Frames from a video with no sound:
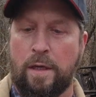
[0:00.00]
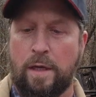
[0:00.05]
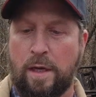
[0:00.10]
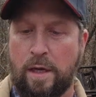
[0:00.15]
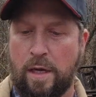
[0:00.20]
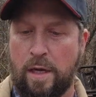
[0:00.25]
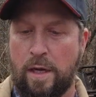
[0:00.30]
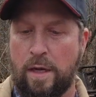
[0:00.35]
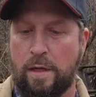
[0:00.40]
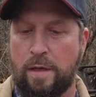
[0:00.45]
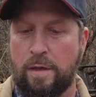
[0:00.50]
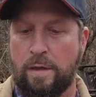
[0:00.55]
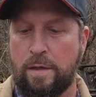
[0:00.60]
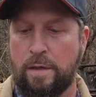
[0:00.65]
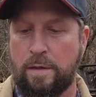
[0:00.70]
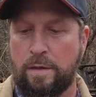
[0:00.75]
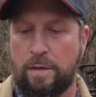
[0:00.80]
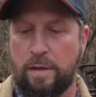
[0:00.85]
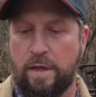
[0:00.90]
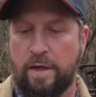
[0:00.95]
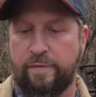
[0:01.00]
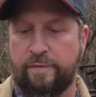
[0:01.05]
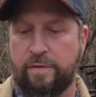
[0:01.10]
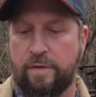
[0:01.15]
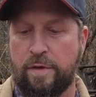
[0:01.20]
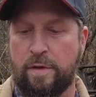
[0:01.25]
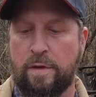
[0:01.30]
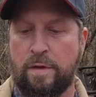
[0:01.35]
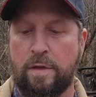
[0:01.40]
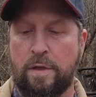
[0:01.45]
You have
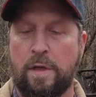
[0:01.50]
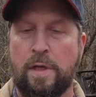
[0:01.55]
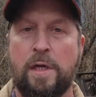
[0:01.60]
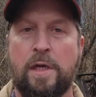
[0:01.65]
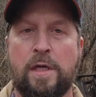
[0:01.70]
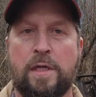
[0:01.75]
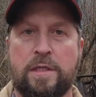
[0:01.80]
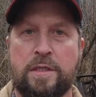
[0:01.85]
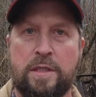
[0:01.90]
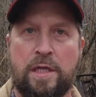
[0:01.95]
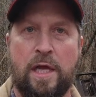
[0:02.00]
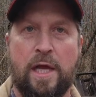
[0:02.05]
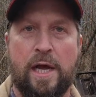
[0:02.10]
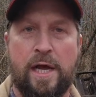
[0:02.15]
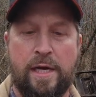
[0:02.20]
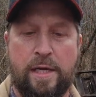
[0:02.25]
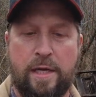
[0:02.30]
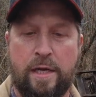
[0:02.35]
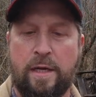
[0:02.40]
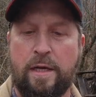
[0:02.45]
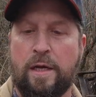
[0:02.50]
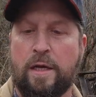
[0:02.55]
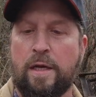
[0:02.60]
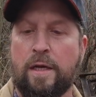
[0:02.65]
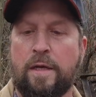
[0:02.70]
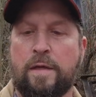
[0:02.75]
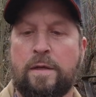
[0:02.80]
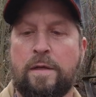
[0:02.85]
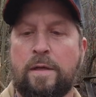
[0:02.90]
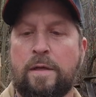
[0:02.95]
the slide
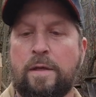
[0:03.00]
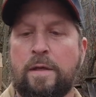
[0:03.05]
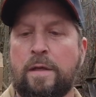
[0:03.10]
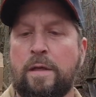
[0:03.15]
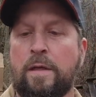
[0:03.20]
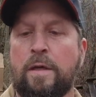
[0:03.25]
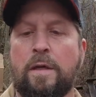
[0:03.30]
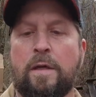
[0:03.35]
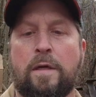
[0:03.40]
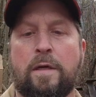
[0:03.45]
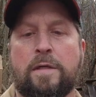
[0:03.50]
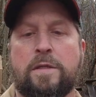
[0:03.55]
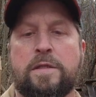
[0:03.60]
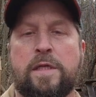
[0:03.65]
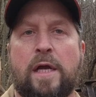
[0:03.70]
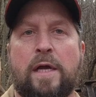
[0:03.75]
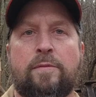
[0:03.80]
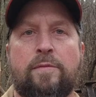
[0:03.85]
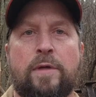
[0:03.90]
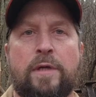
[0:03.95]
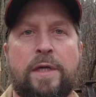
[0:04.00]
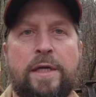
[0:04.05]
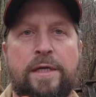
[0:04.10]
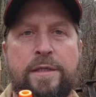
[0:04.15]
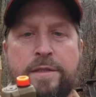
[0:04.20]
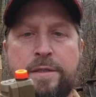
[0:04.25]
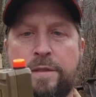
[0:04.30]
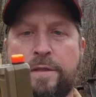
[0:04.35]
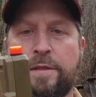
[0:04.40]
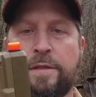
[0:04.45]
and slide
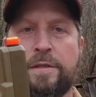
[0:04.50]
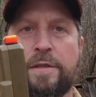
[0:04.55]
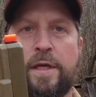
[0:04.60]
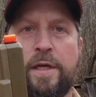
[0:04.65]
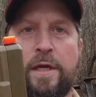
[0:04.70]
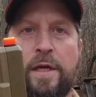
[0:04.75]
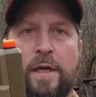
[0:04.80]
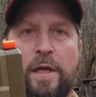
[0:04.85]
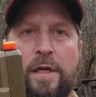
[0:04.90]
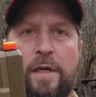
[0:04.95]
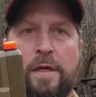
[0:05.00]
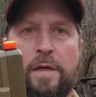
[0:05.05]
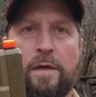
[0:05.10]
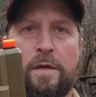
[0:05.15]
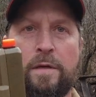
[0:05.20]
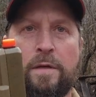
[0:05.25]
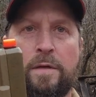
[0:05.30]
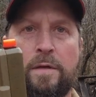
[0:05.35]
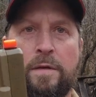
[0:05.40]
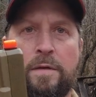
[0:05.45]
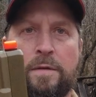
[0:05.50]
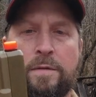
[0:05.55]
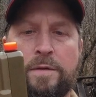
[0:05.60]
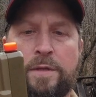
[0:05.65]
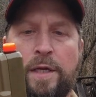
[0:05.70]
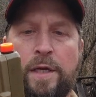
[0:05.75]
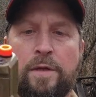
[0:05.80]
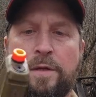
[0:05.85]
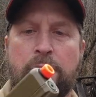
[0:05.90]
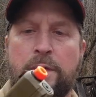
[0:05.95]
release, just like any
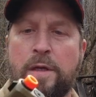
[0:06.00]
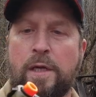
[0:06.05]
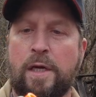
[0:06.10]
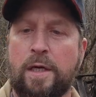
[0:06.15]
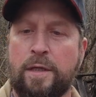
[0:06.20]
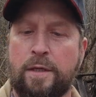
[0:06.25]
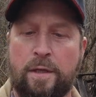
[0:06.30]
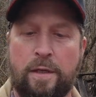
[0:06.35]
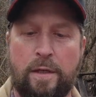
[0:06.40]
standard Glock.